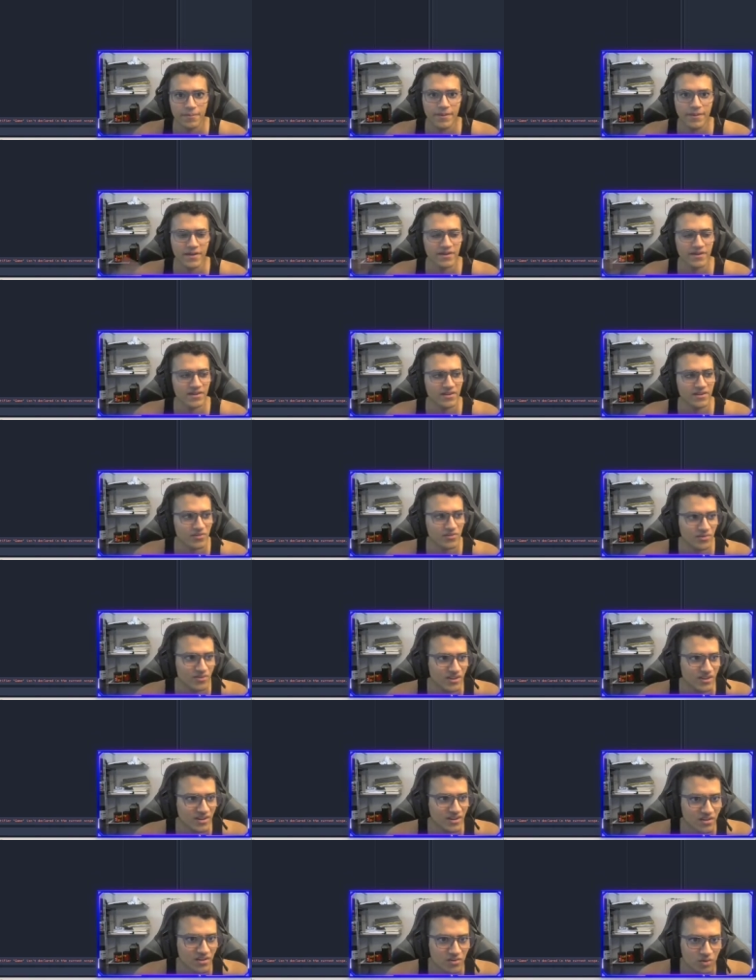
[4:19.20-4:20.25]
thing or
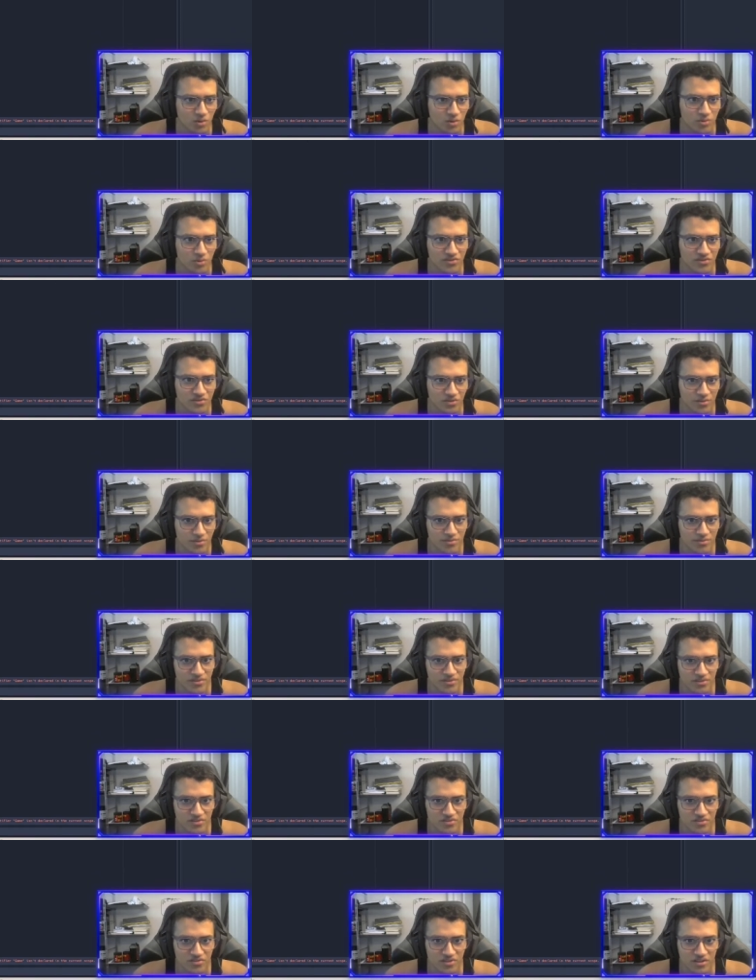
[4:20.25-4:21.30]
like a global script
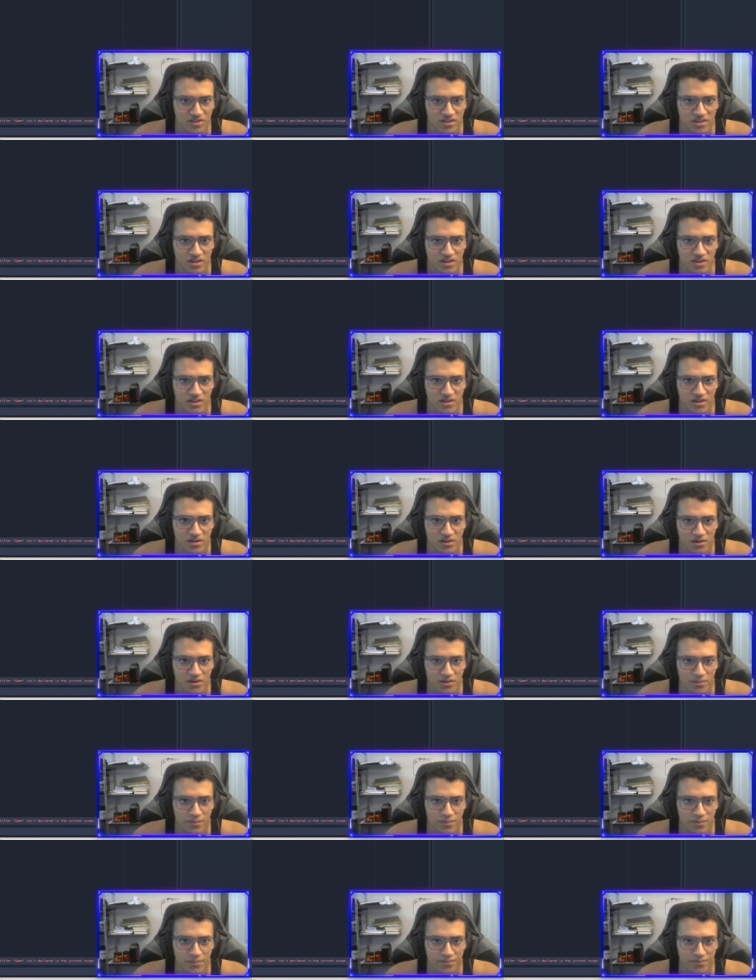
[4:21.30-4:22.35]
essentially.
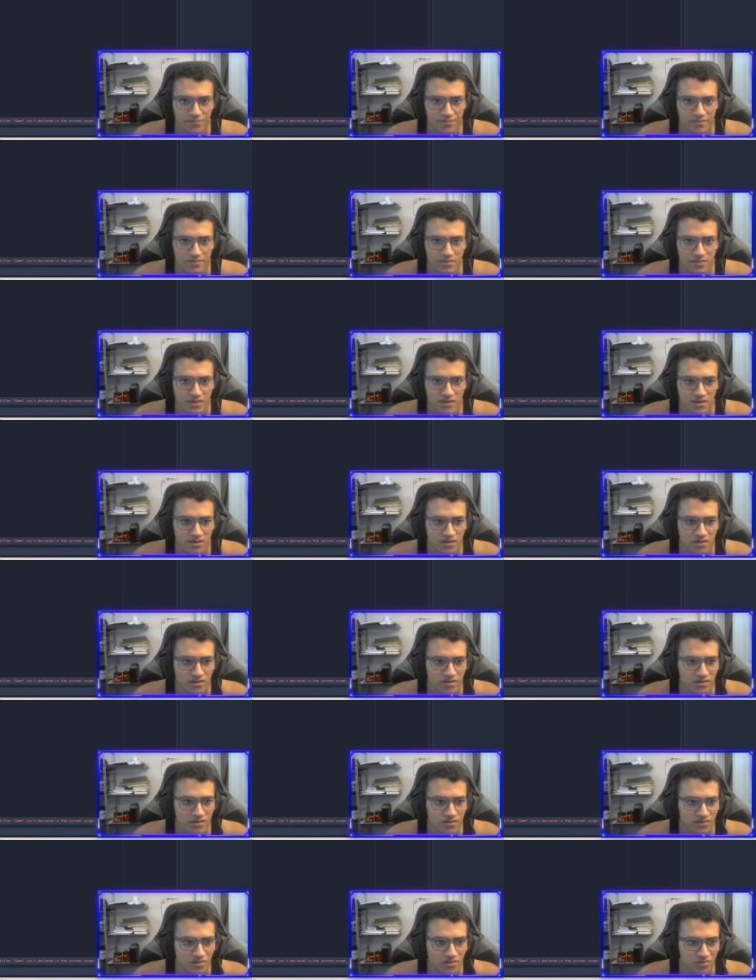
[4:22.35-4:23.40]
Um,
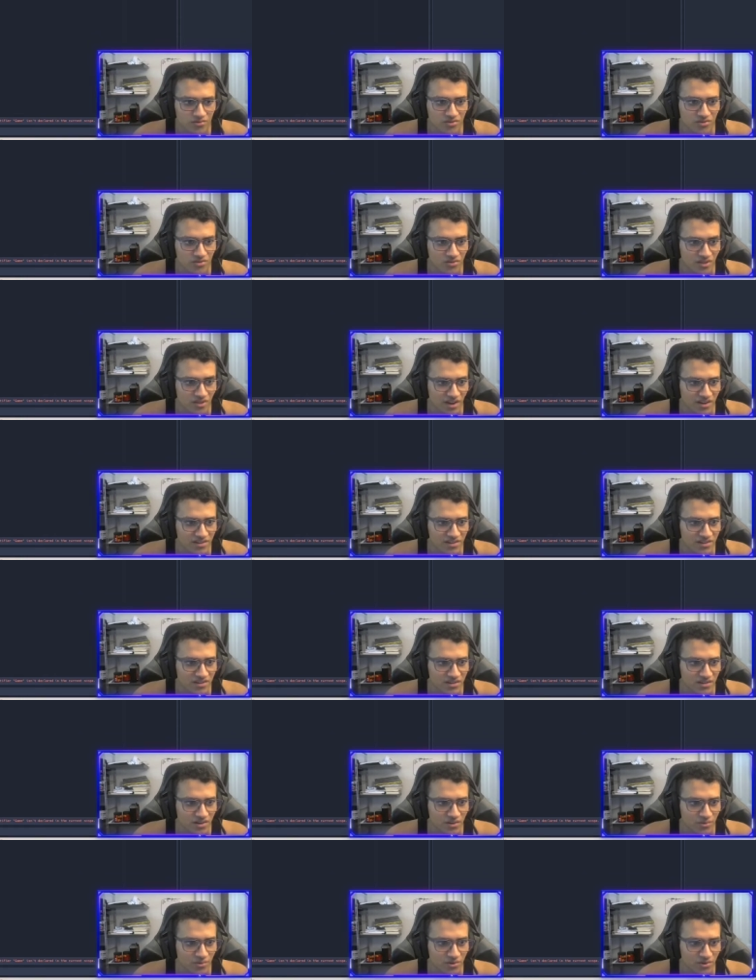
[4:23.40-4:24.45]
so to do that,
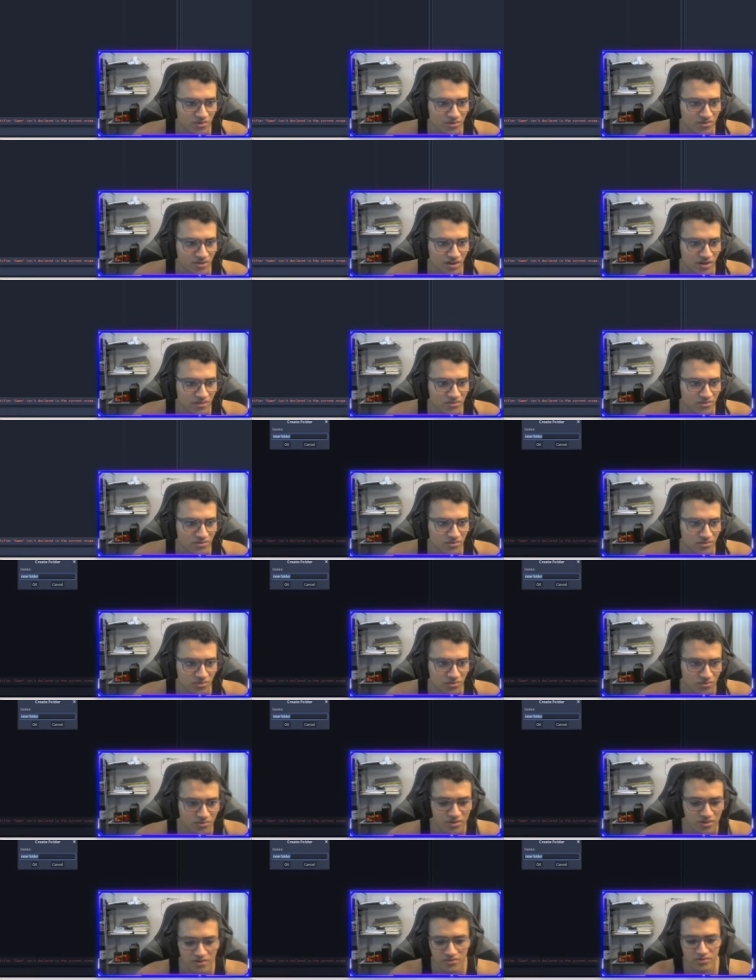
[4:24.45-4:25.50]
we're going to have to
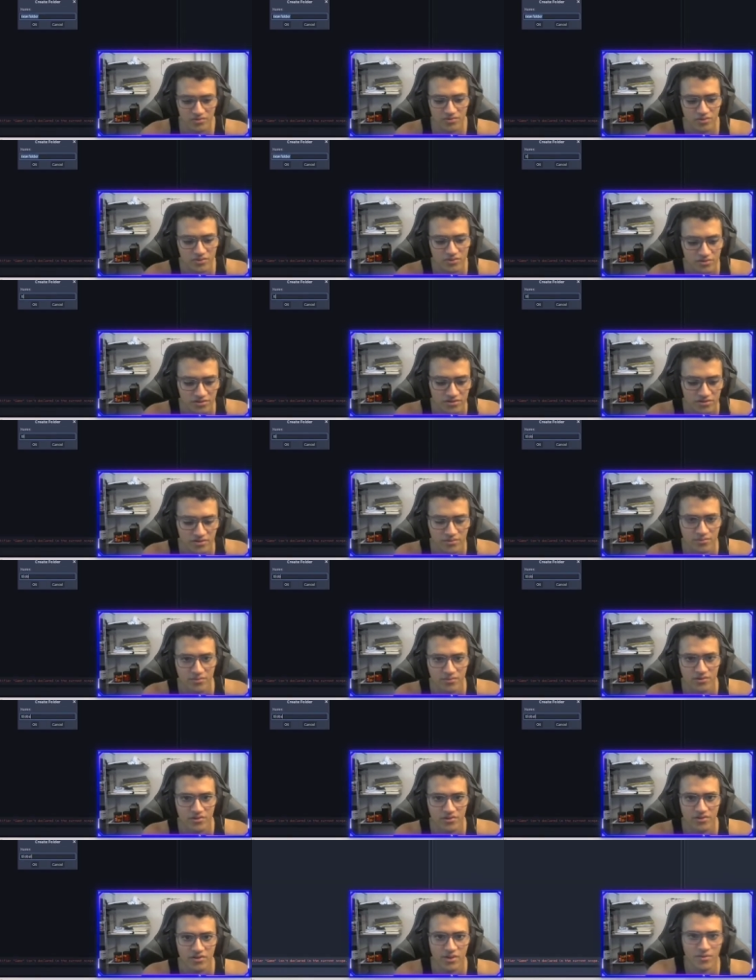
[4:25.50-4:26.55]
create a new folder
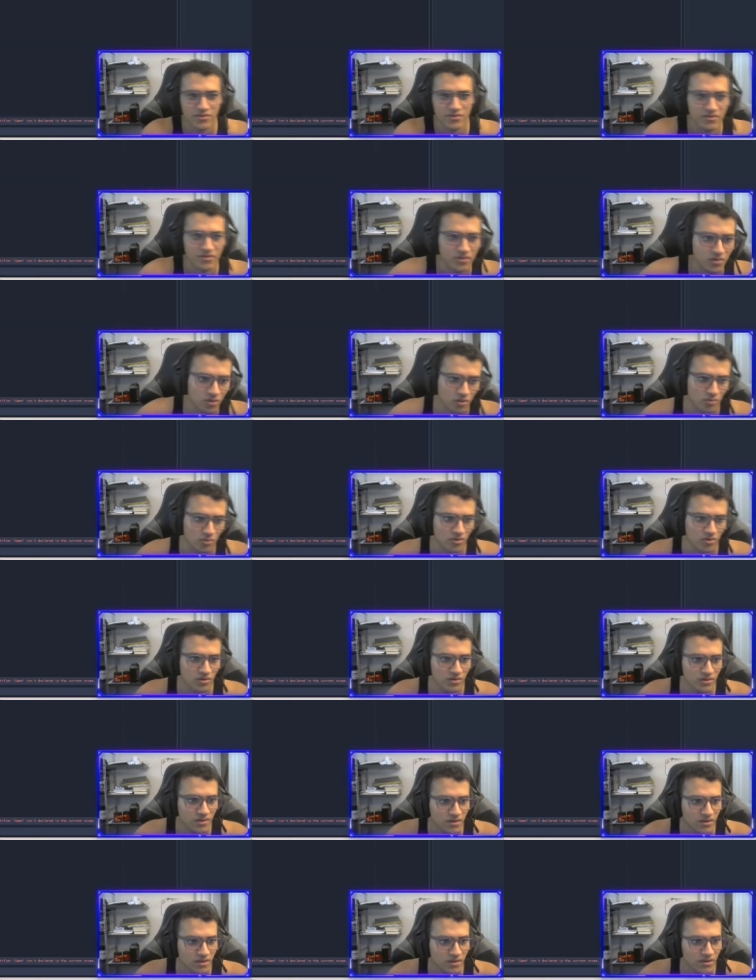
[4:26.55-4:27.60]
I'm going to name it global.